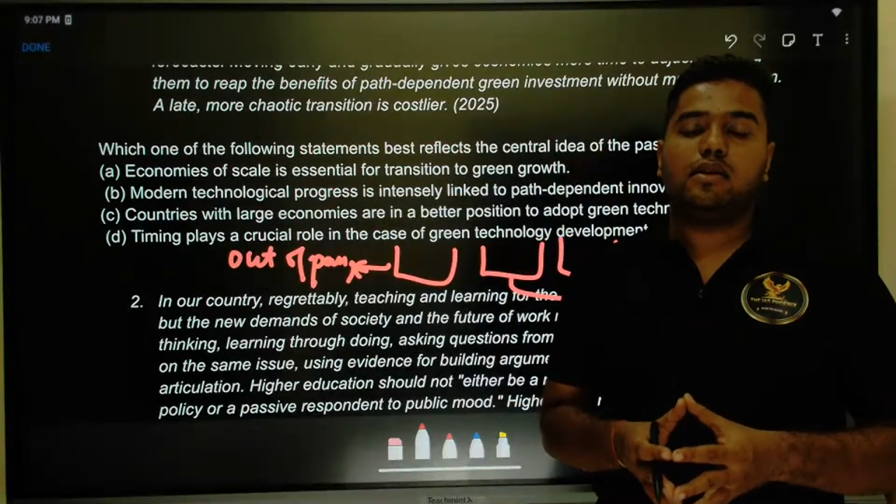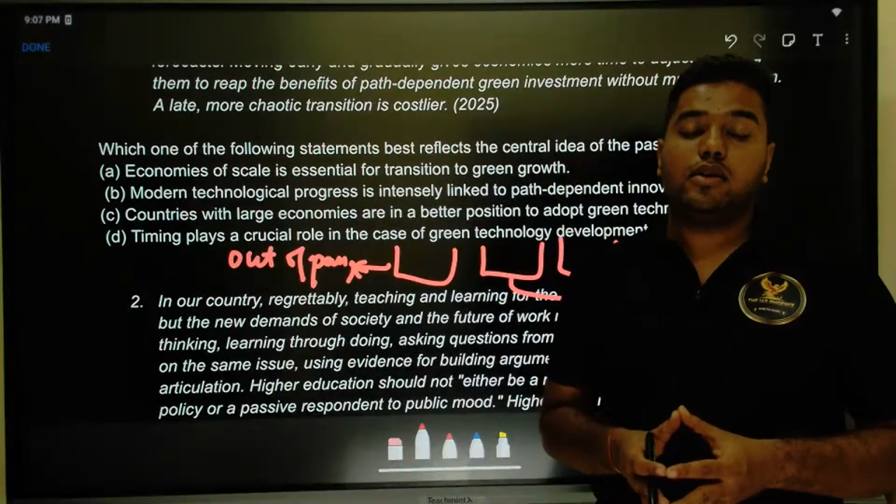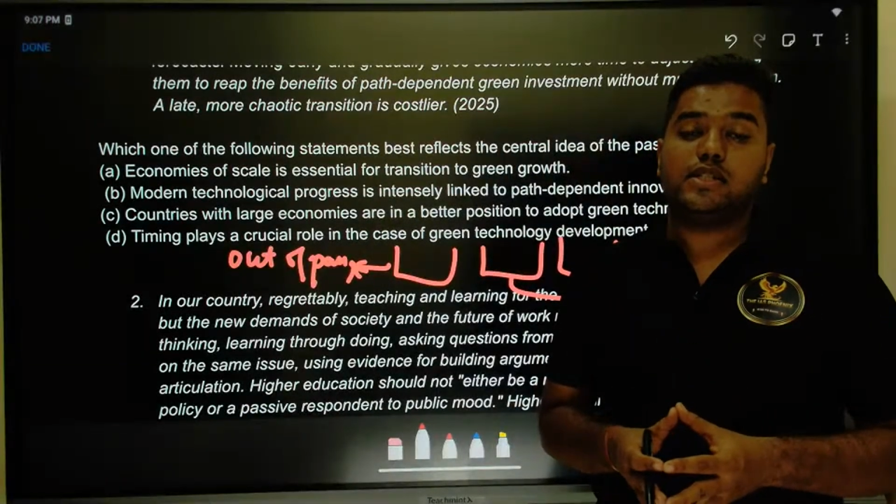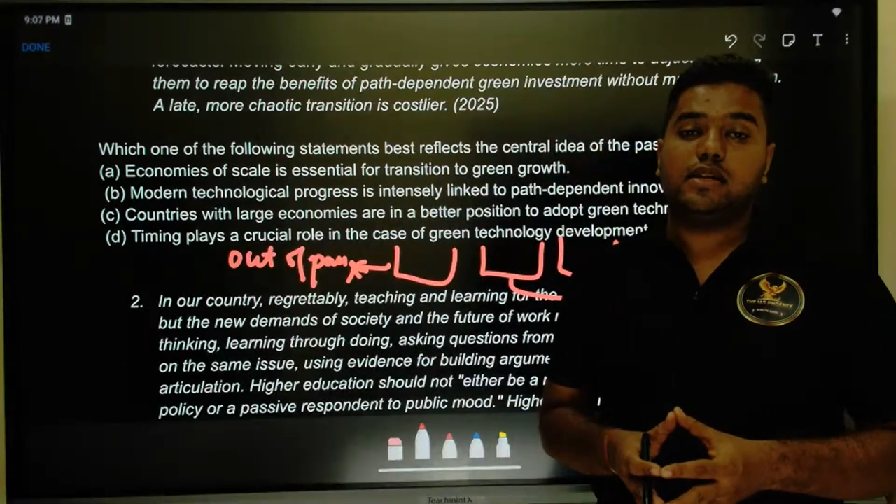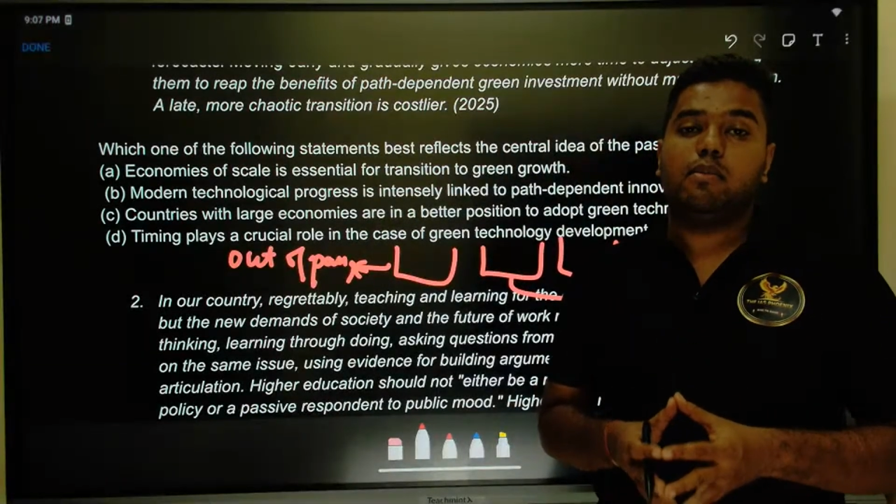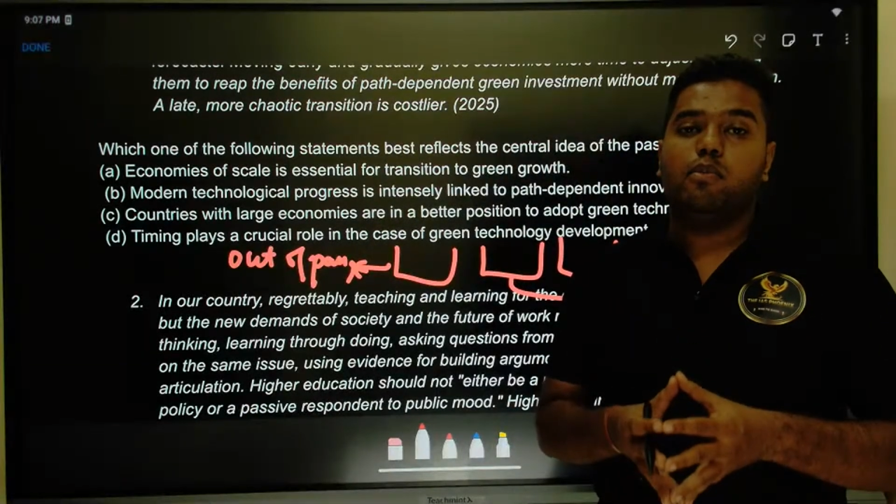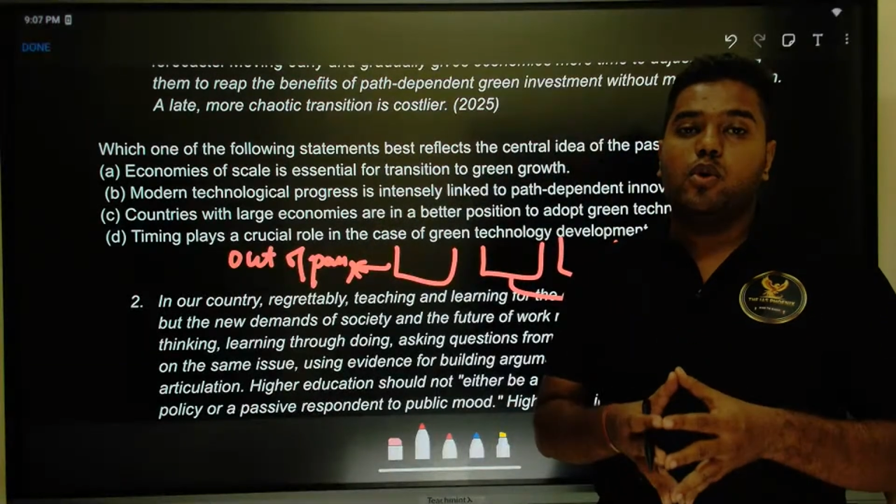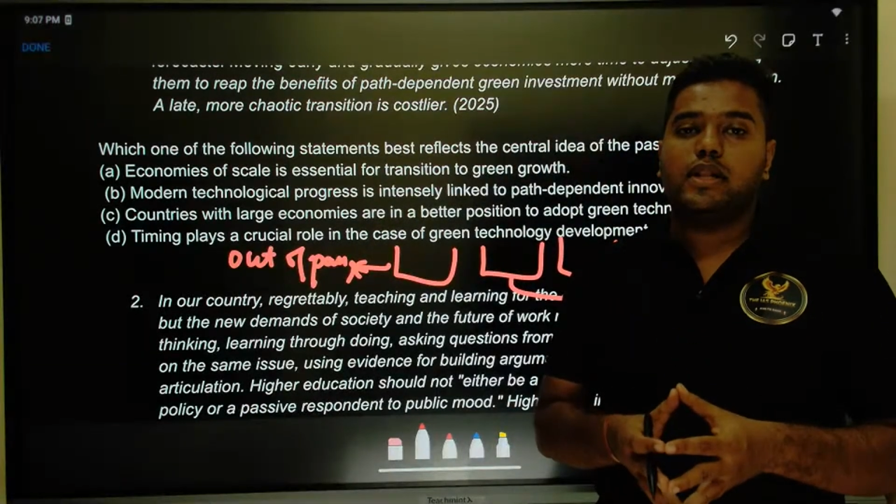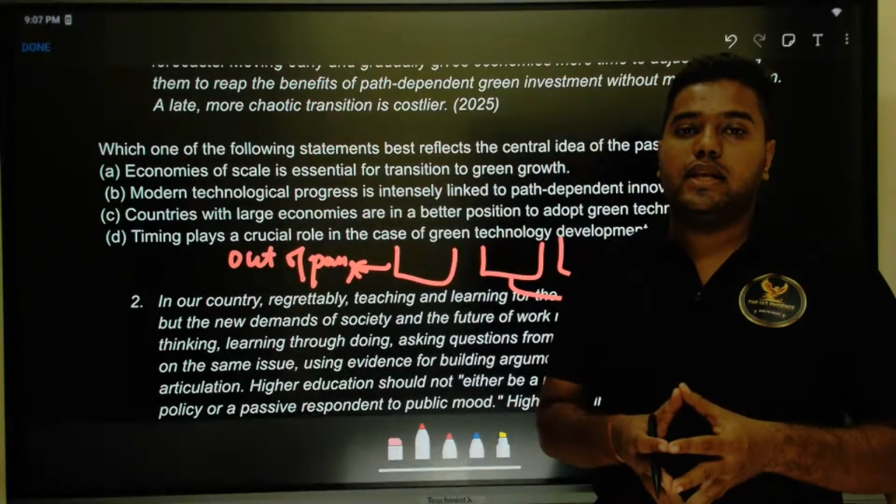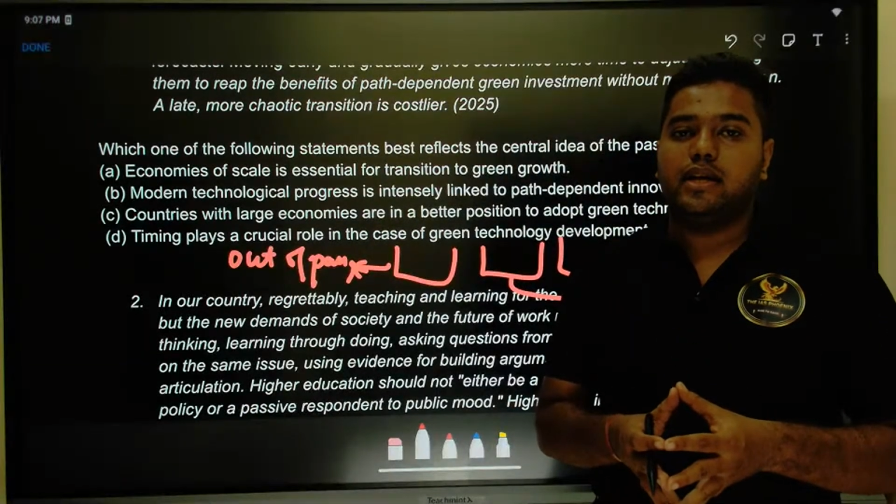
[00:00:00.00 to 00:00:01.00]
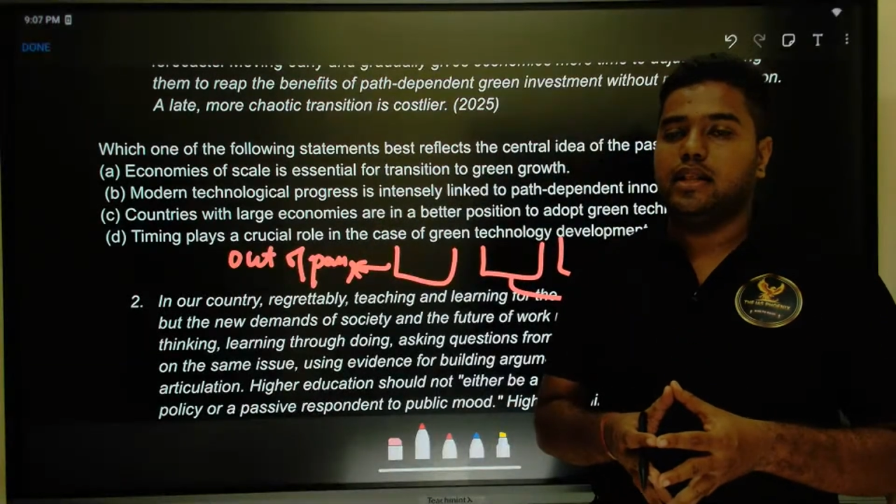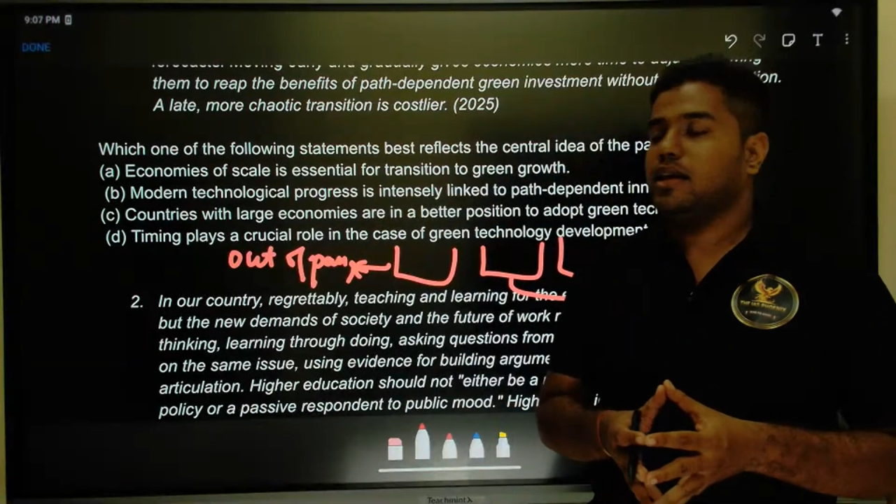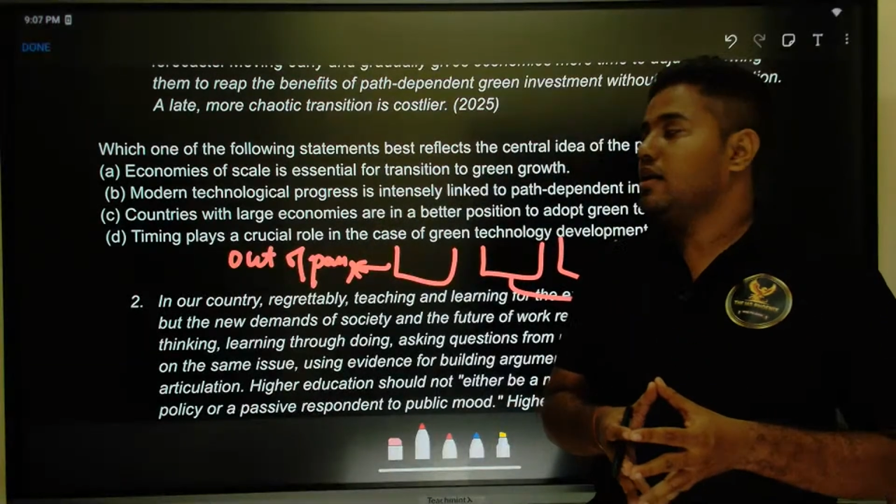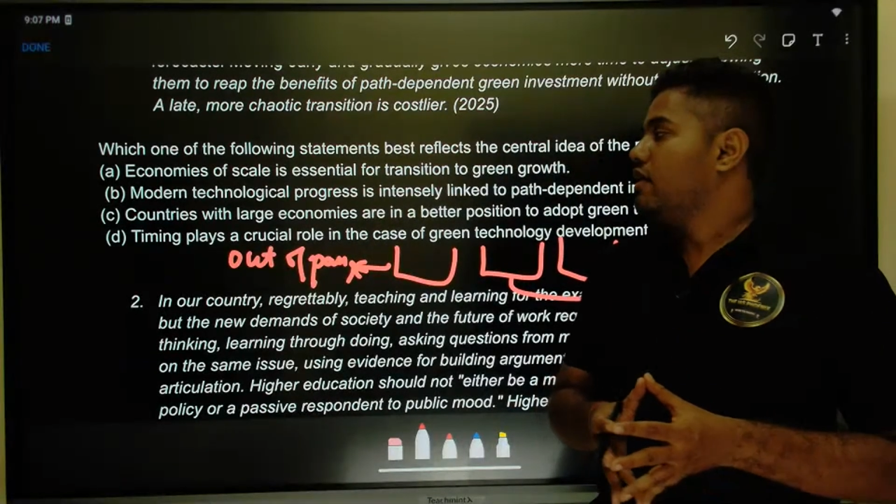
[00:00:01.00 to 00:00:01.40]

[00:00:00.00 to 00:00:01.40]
question more clearly.